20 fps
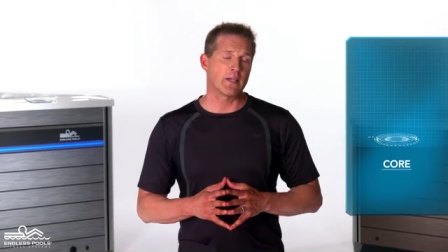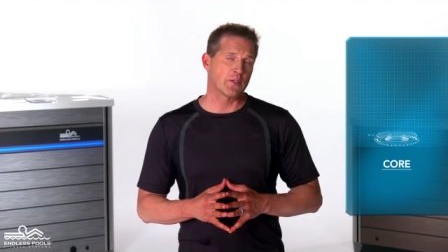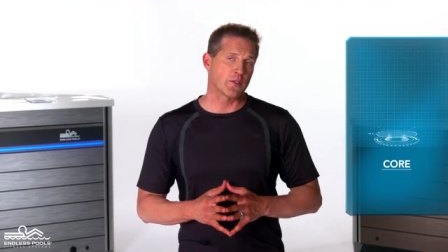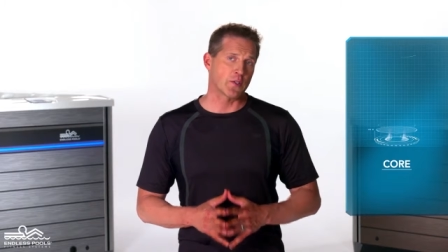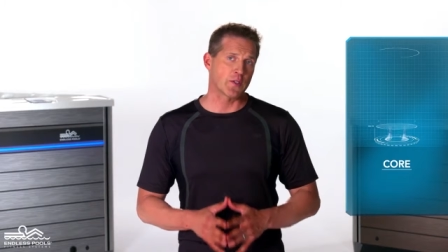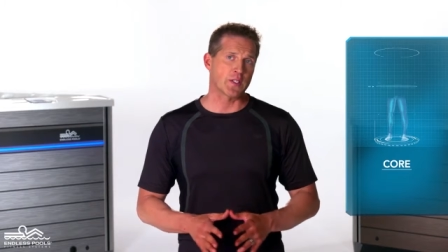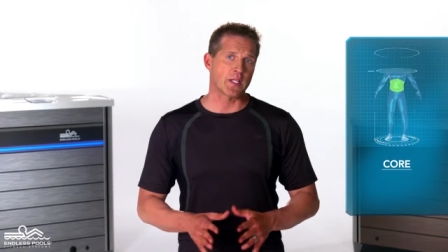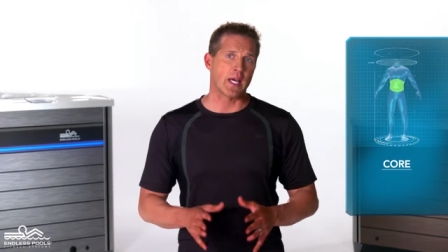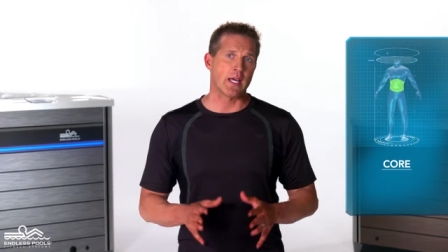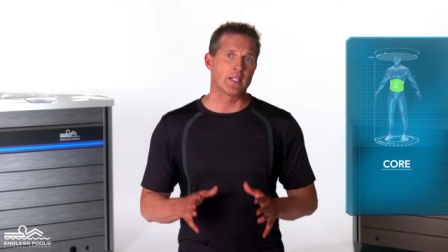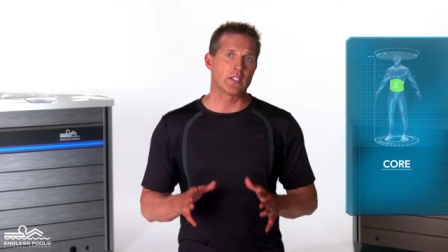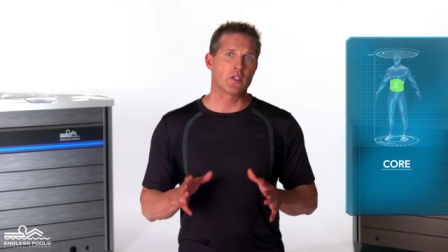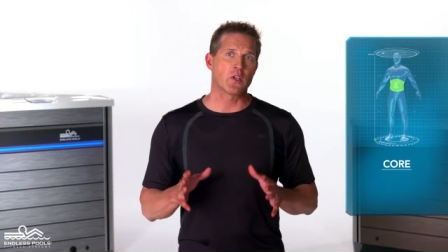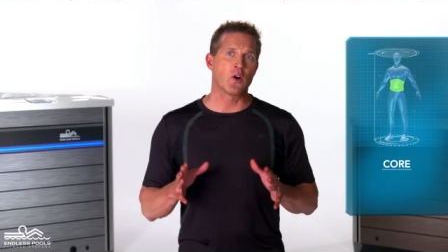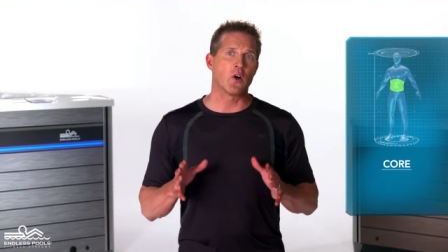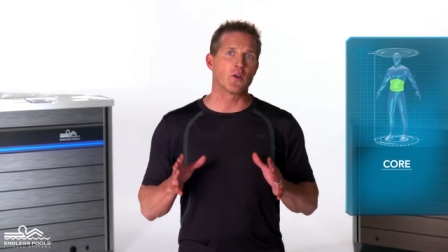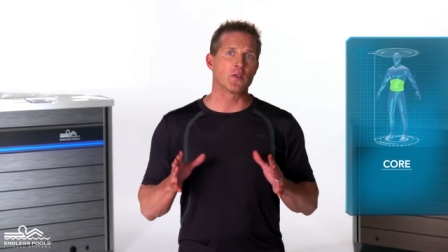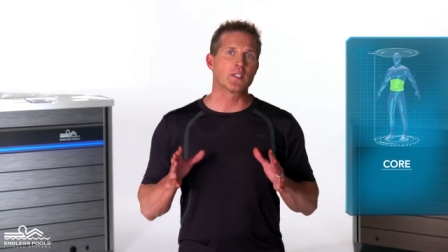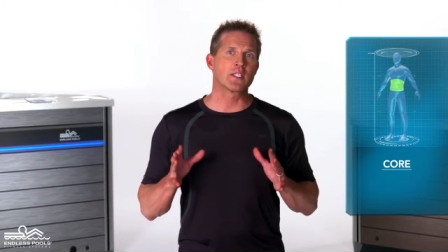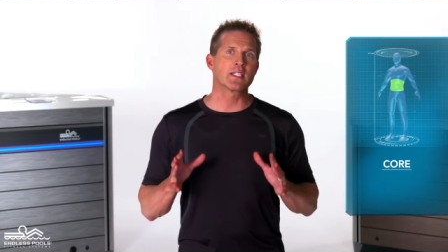exercise
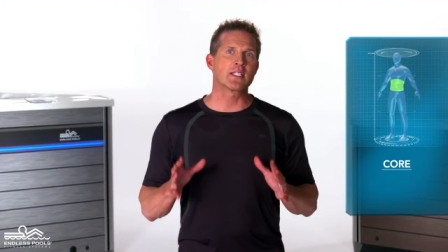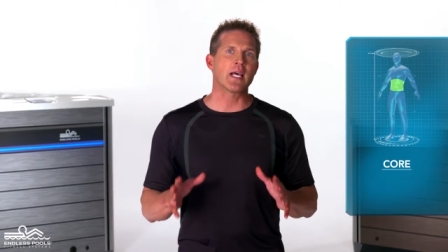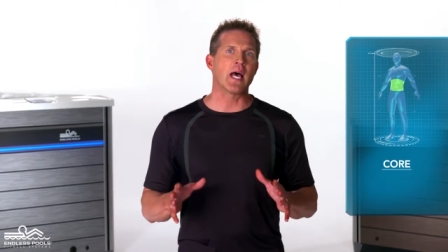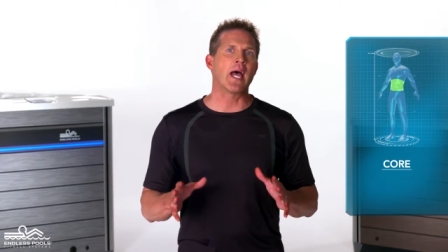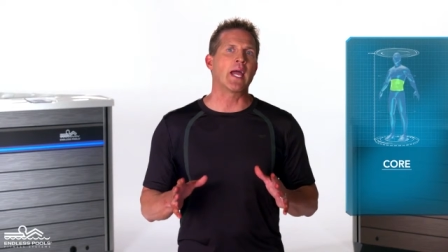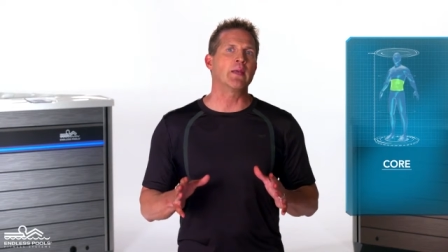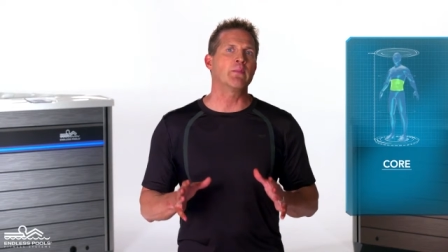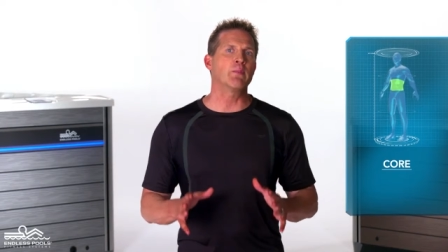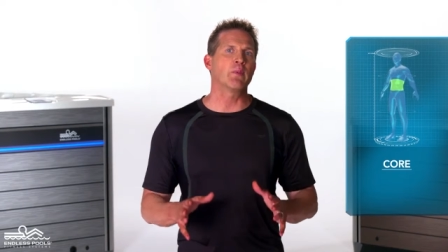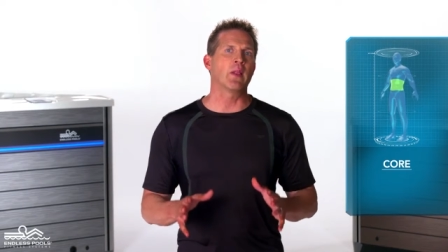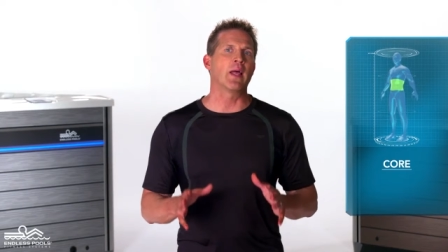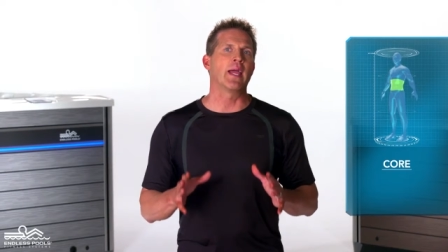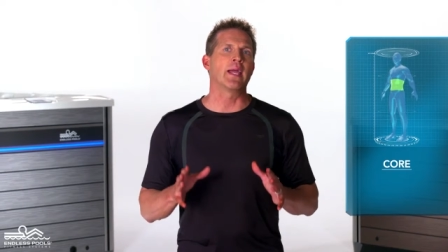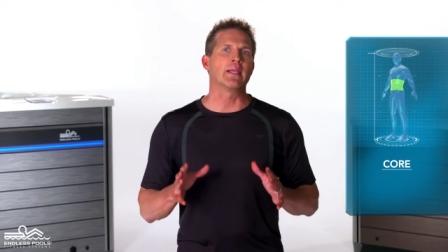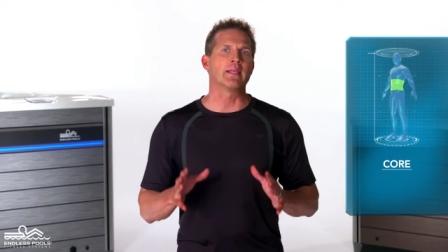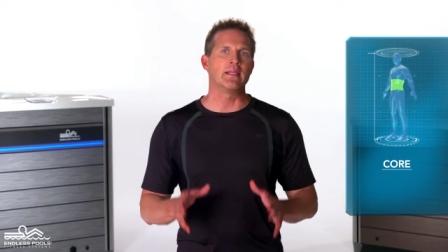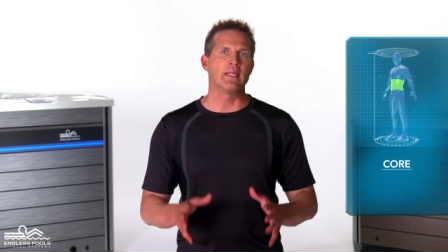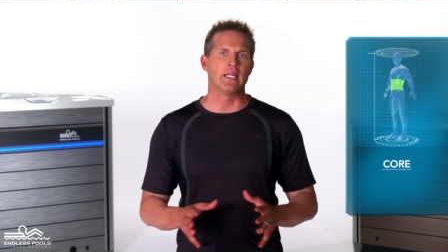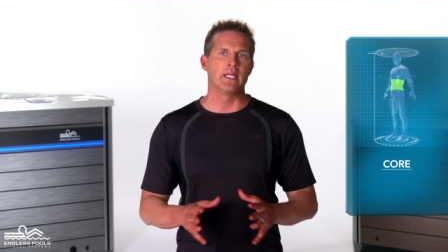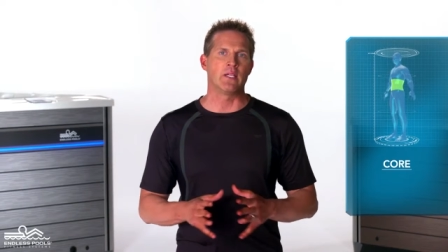called side
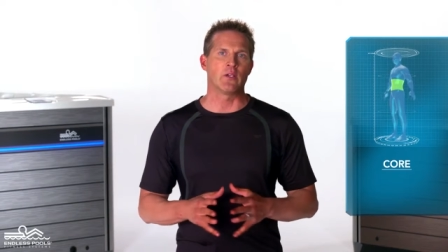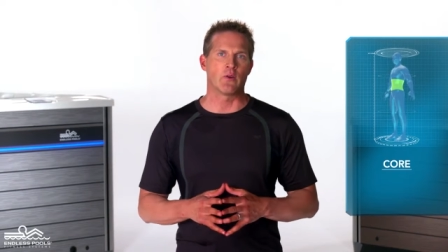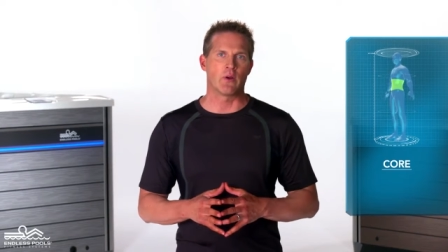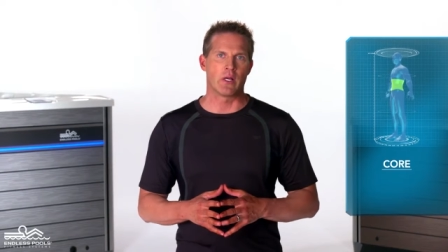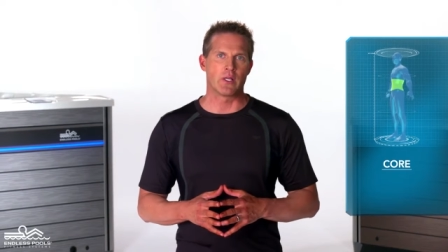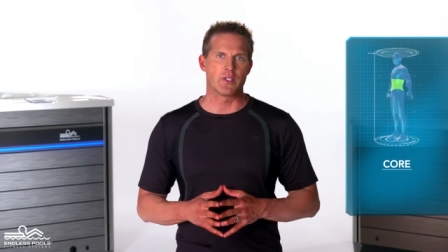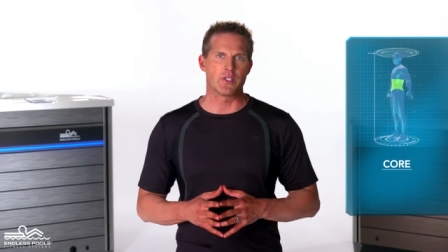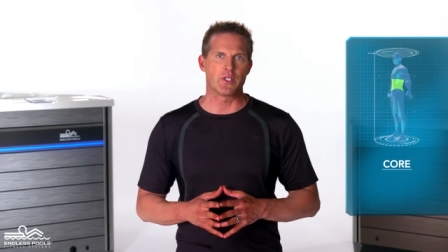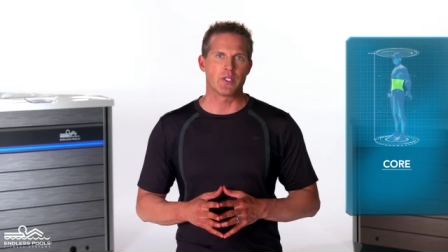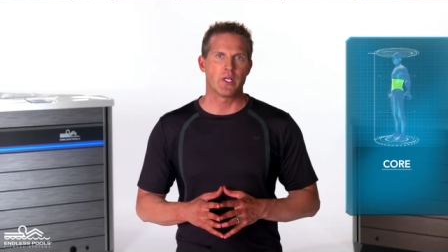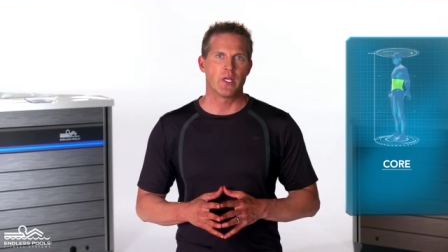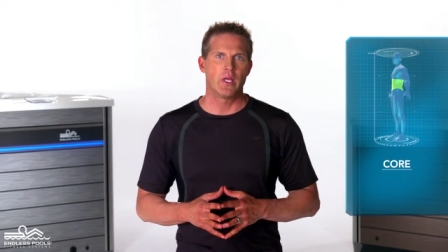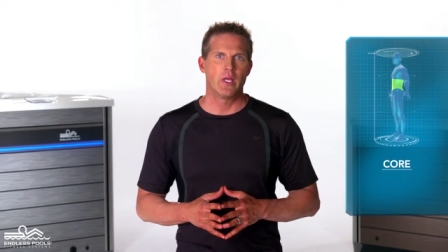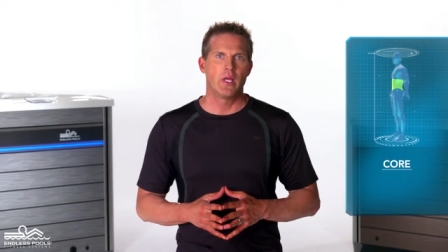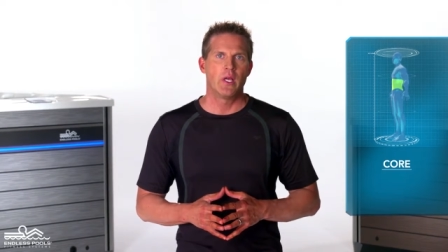plank knee crunch.